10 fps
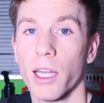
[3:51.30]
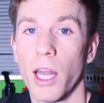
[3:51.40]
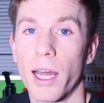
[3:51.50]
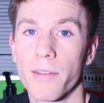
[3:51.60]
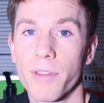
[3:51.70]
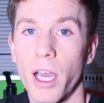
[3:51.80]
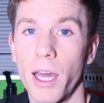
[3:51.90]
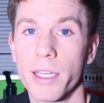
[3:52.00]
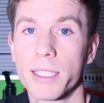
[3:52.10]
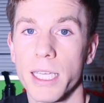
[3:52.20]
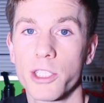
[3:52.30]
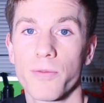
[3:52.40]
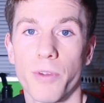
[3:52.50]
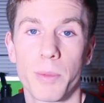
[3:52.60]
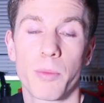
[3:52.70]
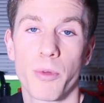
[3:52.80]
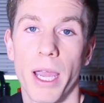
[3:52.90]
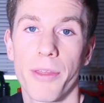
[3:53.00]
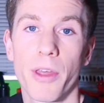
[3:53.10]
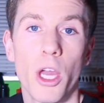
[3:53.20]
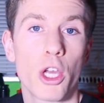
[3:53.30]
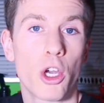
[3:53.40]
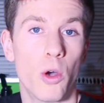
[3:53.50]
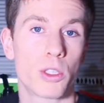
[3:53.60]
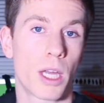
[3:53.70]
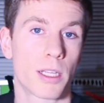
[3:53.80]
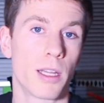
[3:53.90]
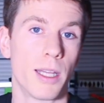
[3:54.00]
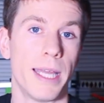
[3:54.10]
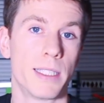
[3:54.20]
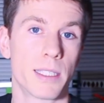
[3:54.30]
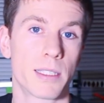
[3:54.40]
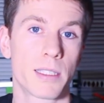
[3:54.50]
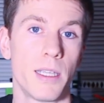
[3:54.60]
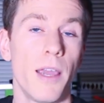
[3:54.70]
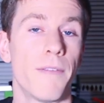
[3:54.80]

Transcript: lot of the condensation from your breath goes onto the lenses.